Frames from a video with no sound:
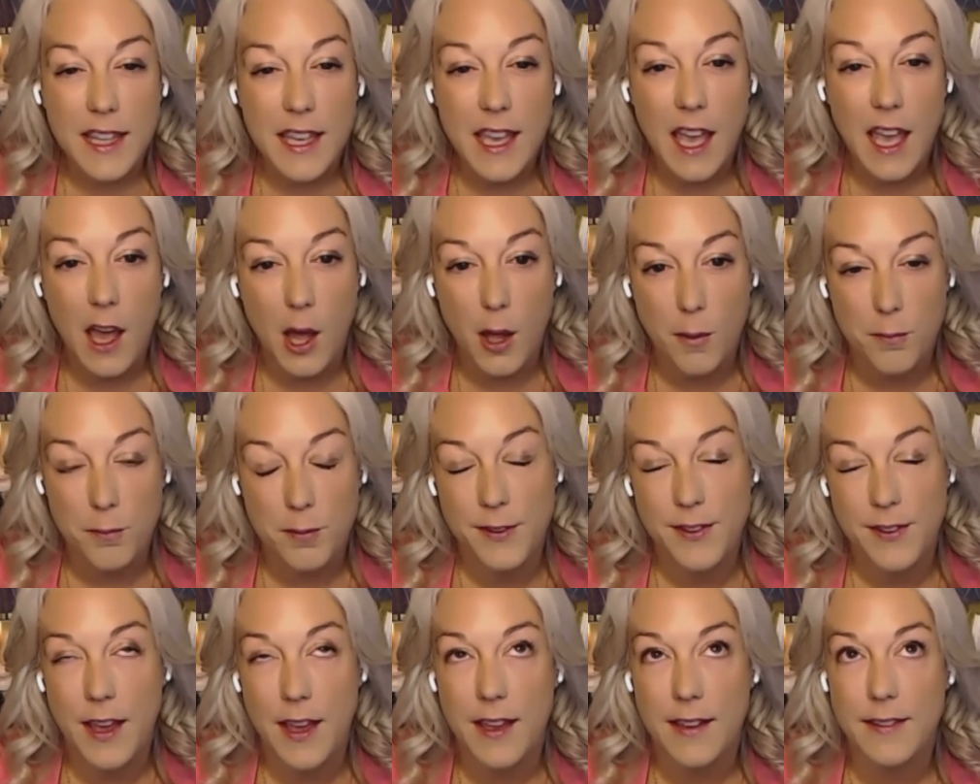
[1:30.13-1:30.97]

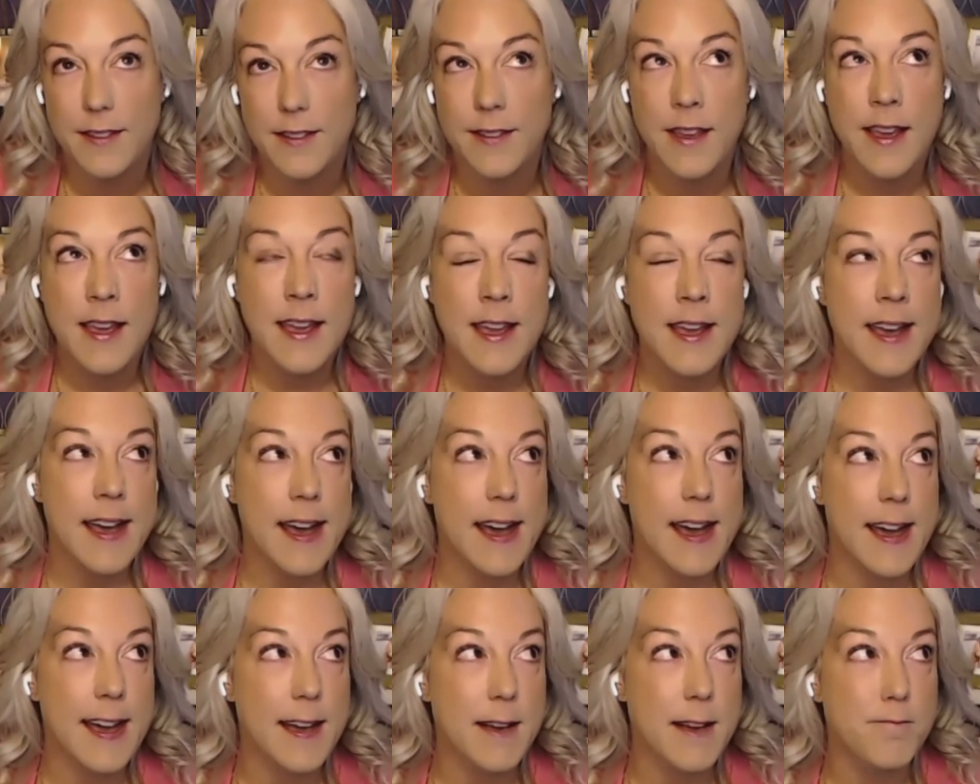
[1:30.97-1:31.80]
helps us.
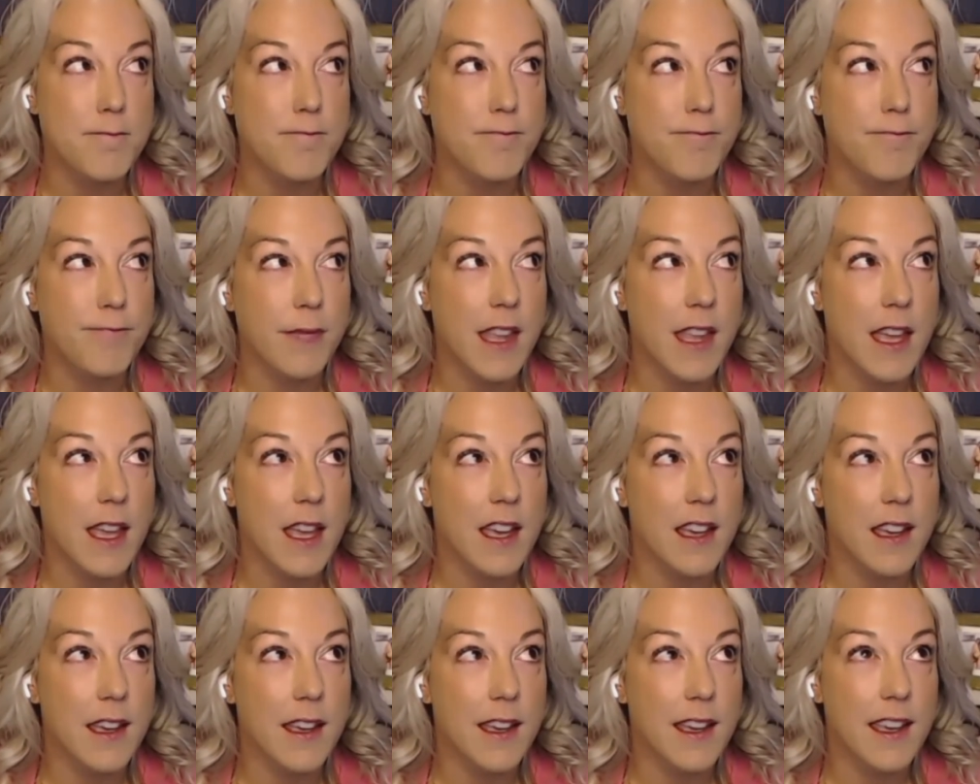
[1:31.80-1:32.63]
Um,
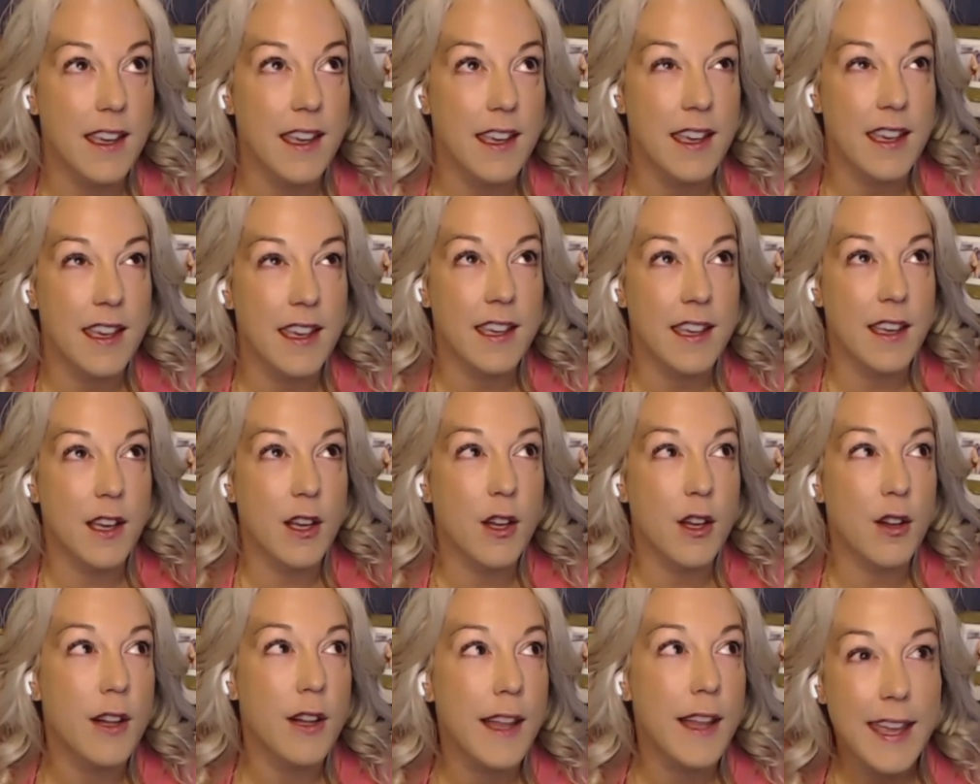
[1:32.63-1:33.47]
uh,
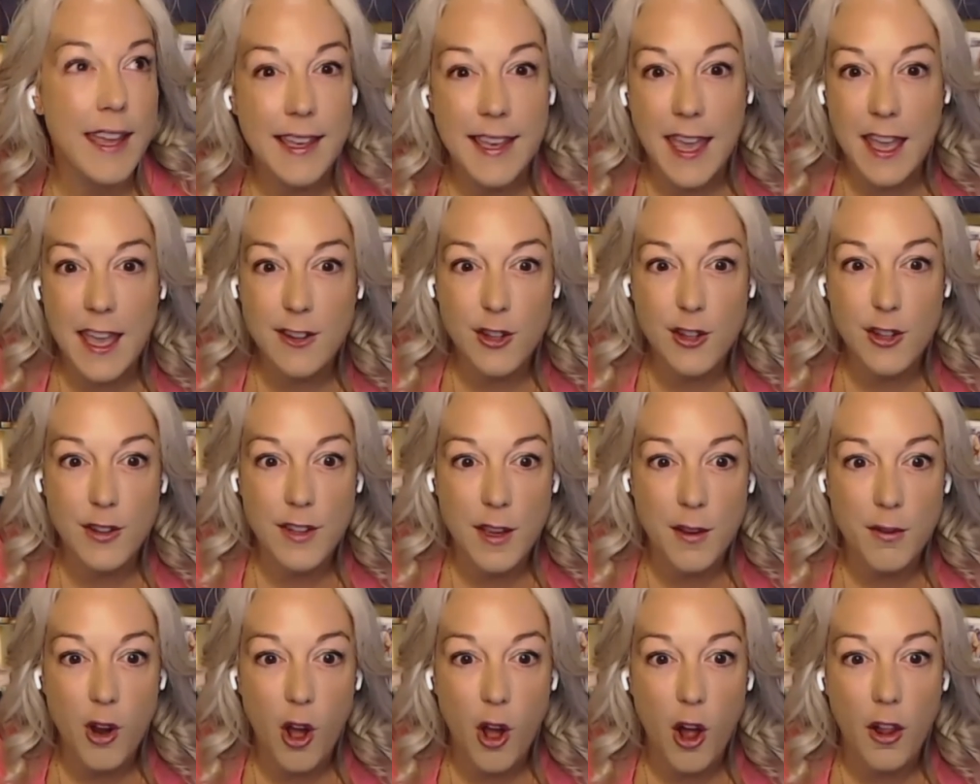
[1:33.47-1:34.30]
cancels
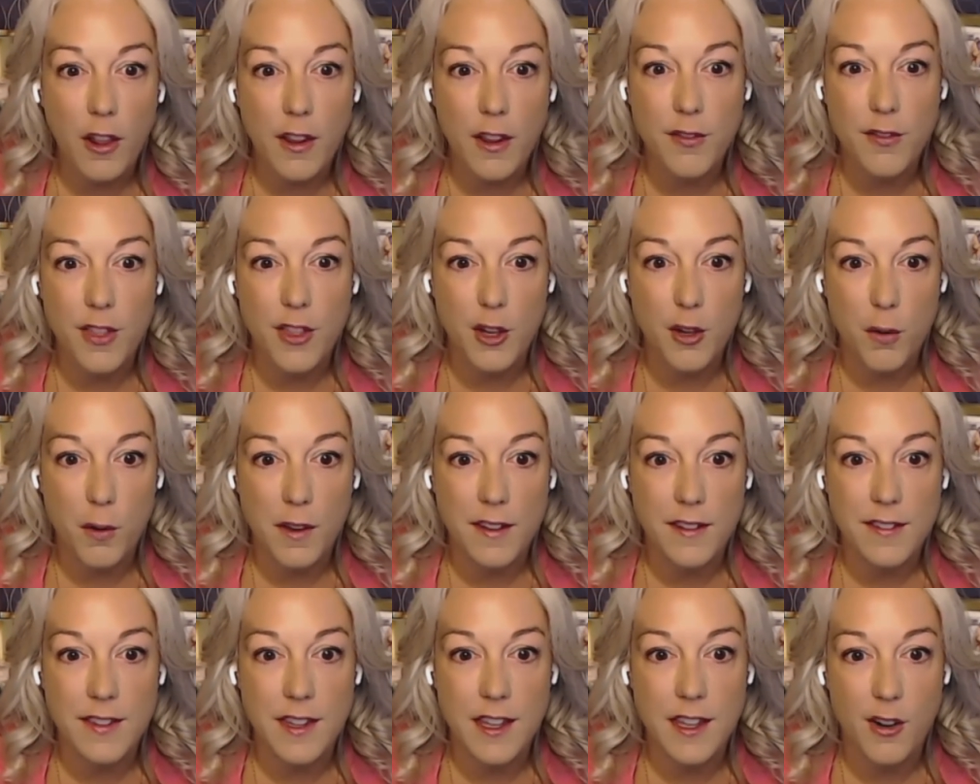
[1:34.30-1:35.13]
out all of the
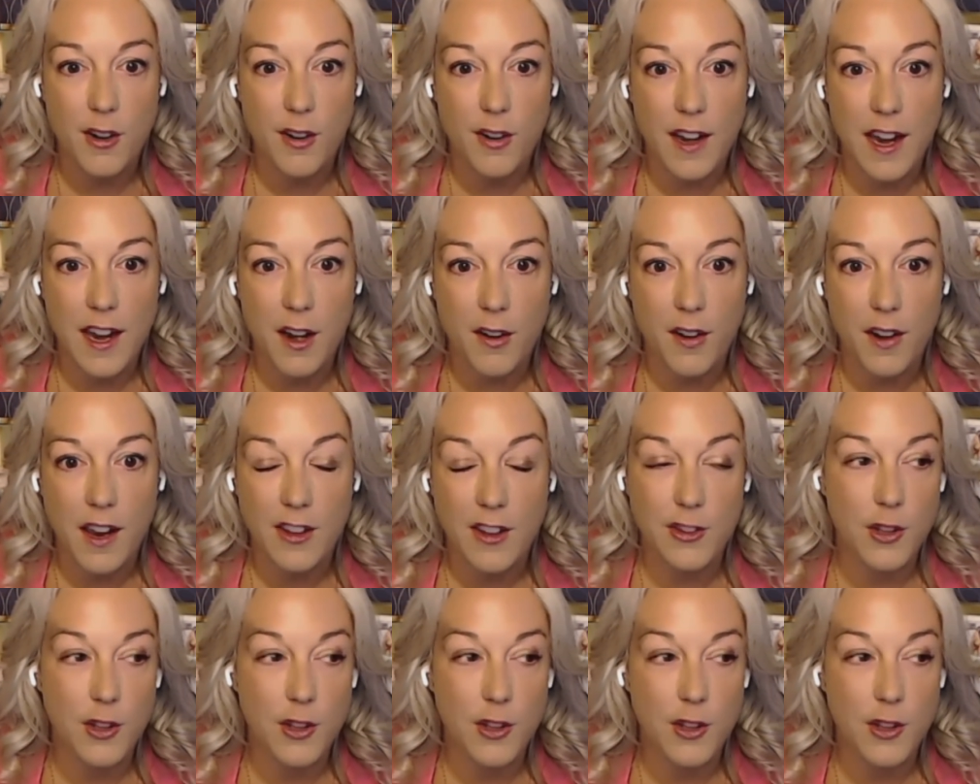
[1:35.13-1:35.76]
noise in our area.